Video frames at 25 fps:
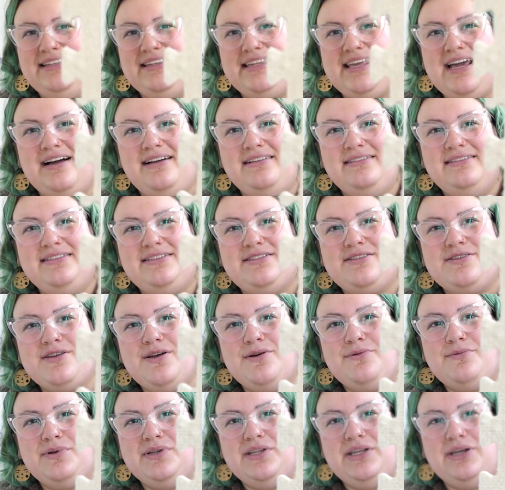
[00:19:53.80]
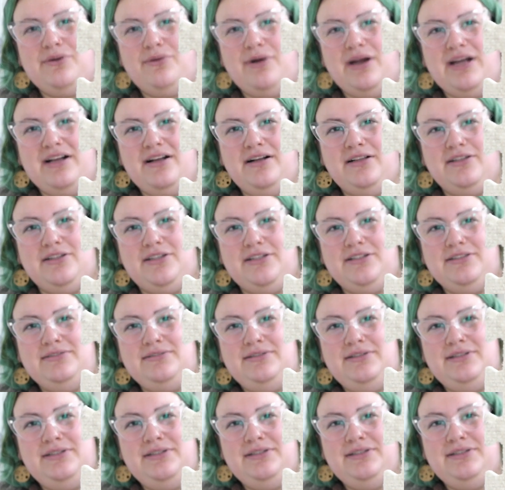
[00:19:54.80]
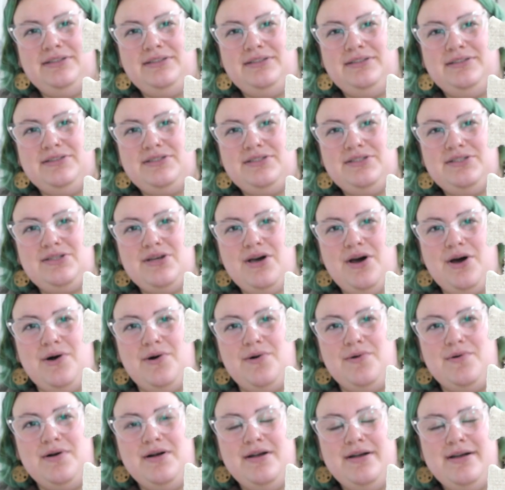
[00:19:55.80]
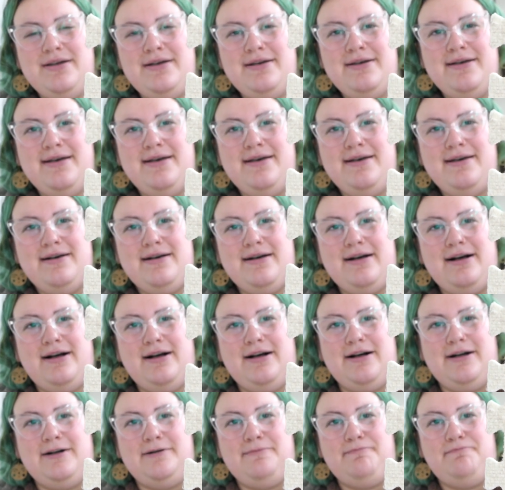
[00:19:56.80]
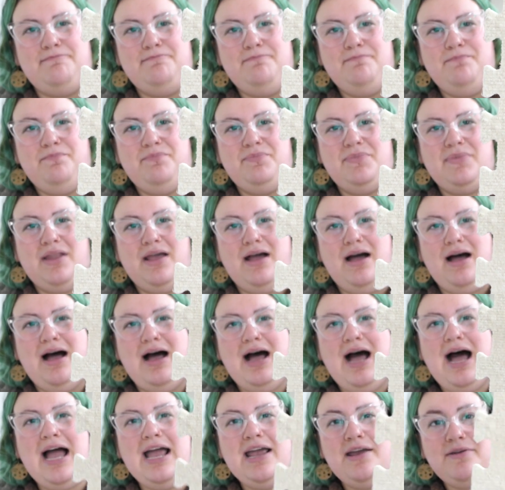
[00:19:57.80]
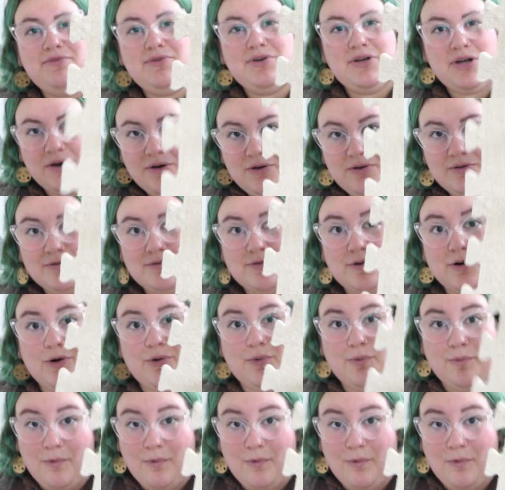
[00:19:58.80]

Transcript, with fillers: Yeah, it's a really great color. So I've known for a